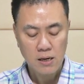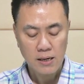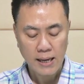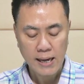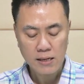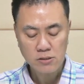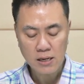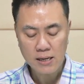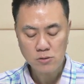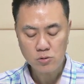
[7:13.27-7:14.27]
a
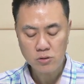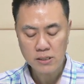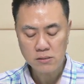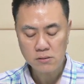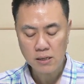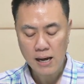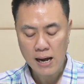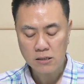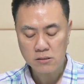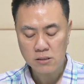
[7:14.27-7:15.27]
challenge to these
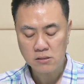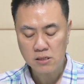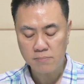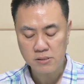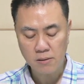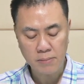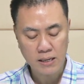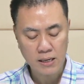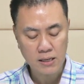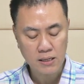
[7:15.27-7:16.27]
alternatives
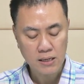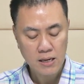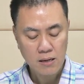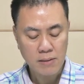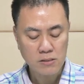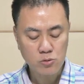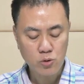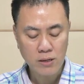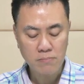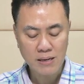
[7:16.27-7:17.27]
being
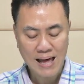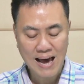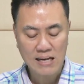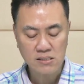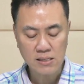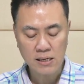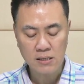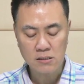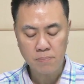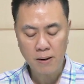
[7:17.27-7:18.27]
mainstream lies
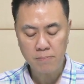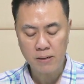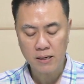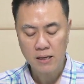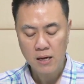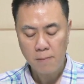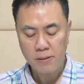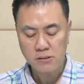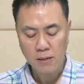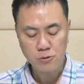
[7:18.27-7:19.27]
in the public
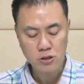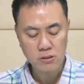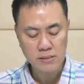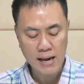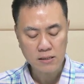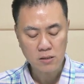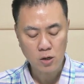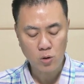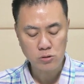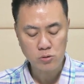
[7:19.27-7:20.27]
perception that
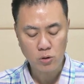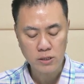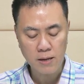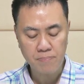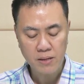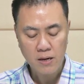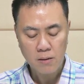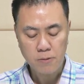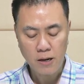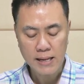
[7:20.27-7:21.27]
low-sodium
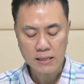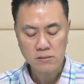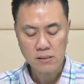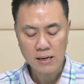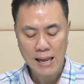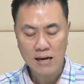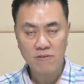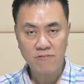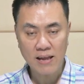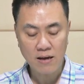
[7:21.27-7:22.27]
products lack
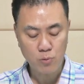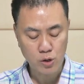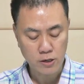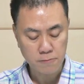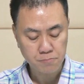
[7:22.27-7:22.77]
flavor.